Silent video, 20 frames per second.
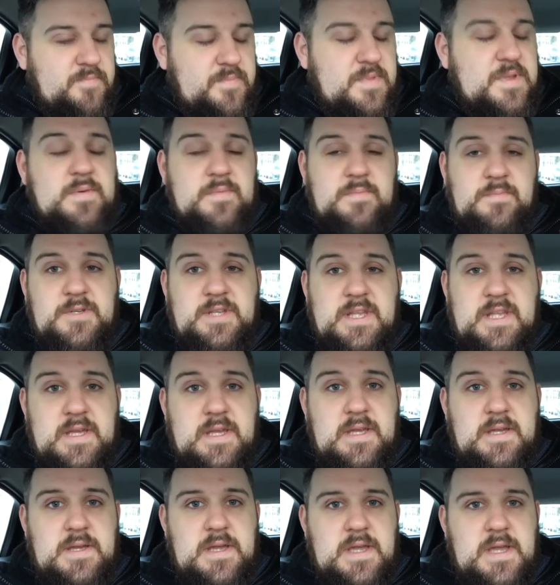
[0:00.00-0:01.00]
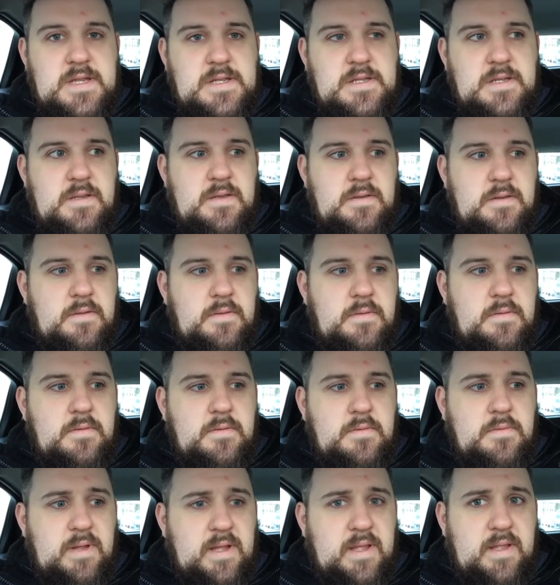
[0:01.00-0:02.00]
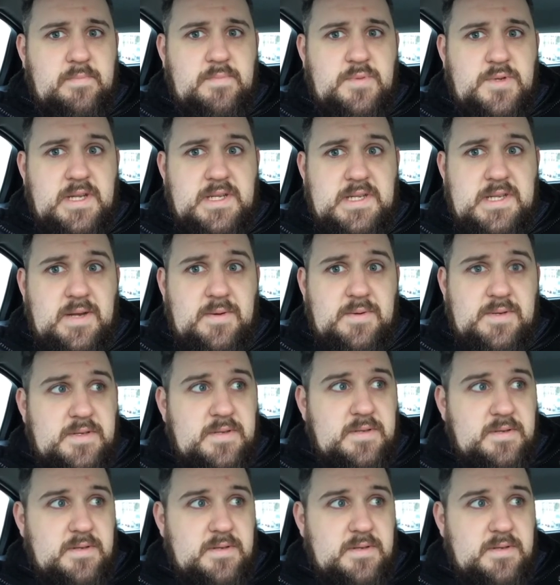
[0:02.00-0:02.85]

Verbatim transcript: So see you in like six hours.